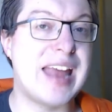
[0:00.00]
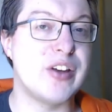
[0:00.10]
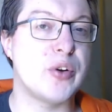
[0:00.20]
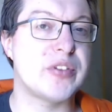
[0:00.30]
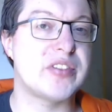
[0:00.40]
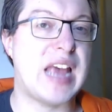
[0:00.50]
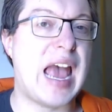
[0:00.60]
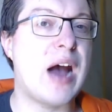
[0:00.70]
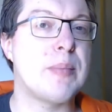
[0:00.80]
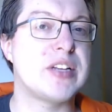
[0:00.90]
noticed
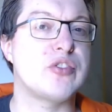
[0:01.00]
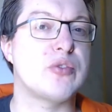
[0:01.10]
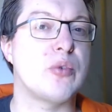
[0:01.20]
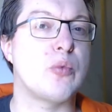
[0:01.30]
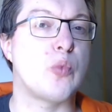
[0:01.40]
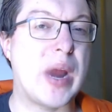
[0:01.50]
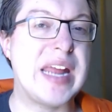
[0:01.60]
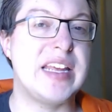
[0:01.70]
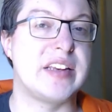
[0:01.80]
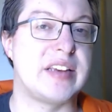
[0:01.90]
how much
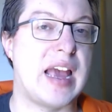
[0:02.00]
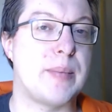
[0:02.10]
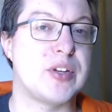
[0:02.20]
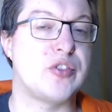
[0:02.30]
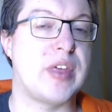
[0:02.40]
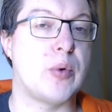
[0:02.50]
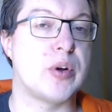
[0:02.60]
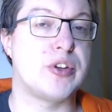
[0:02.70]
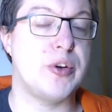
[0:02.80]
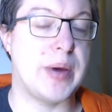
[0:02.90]
radiant damage they were
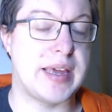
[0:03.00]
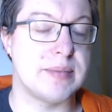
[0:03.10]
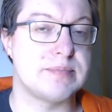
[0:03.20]
doing.